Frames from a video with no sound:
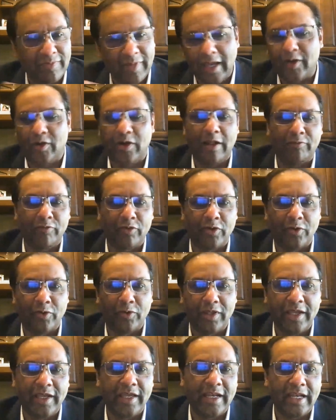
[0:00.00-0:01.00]
I don't have to
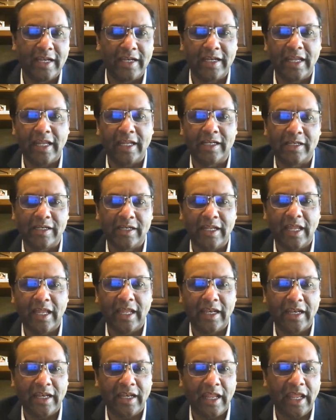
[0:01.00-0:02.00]
go there
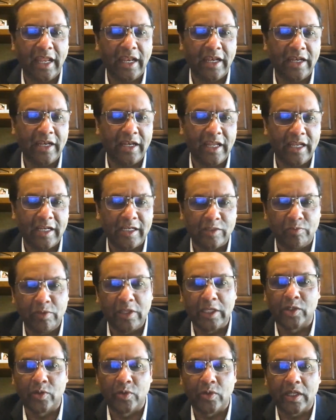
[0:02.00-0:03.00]
and
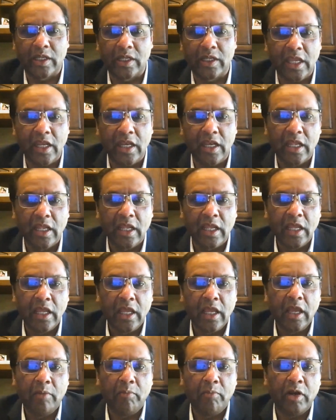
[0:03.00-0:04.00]
speak to it again.
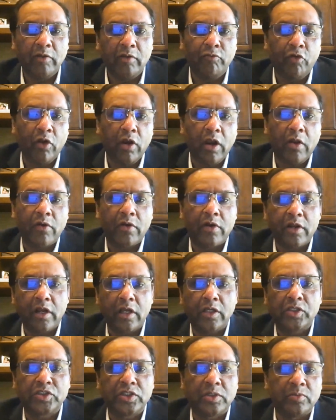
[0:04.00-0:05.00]
But for our
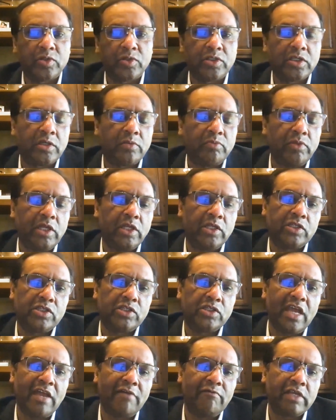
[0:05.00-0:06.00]
customers, it
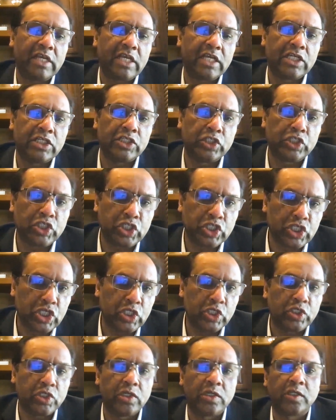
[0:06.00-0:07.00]
means having a
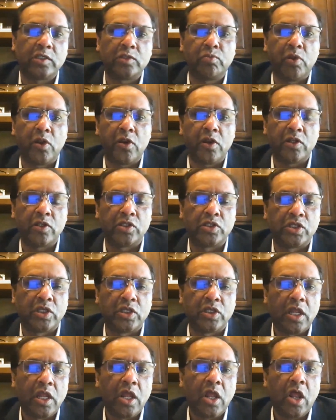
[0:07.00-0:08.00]
consistent
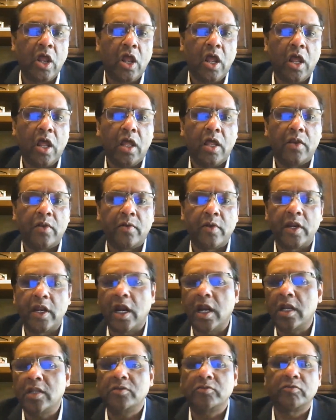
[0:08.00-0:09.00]
experience,
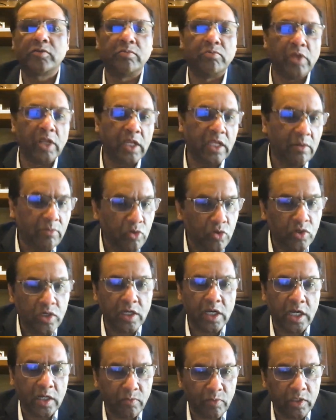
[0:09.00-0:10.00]
regardless of the medium you
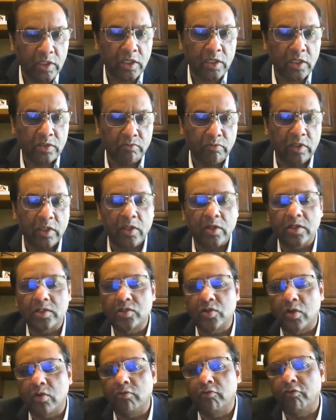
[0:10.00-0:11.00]
connect with us, whether
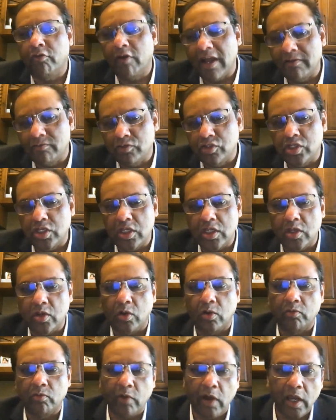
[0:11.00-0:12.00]
it's on
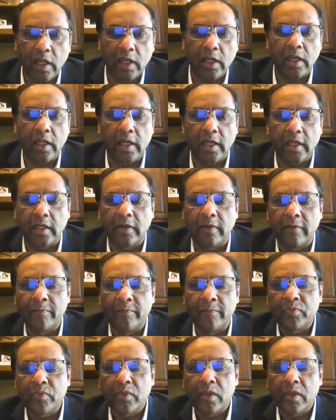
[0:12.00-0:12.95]
5G or wireline,